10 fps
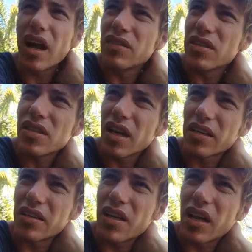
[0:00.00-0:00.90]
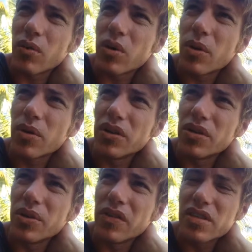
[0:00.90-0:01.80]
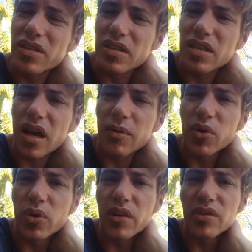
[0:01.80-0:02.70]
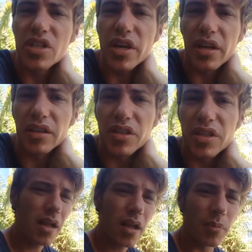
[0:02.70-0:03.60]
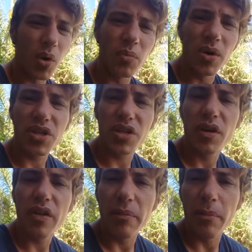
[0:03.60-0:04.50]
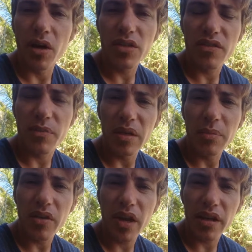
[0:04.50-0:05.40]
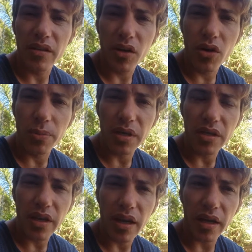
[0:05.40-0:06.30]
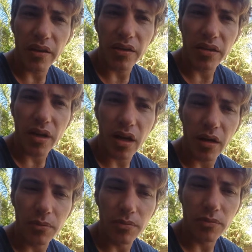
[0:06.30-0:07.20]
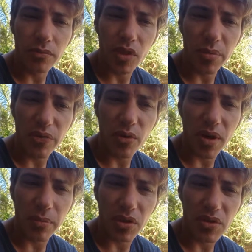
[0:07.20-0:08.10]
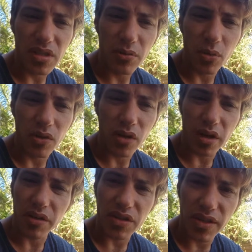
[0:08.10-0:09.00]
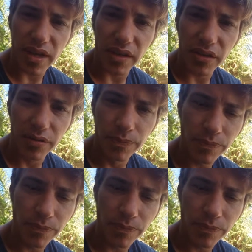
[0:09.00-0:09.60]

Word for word: I haven't decided exactly what I want to do, and this is a time for heavy change. I'm almost sure that most of the people that know me and um, know me for my music will not understand.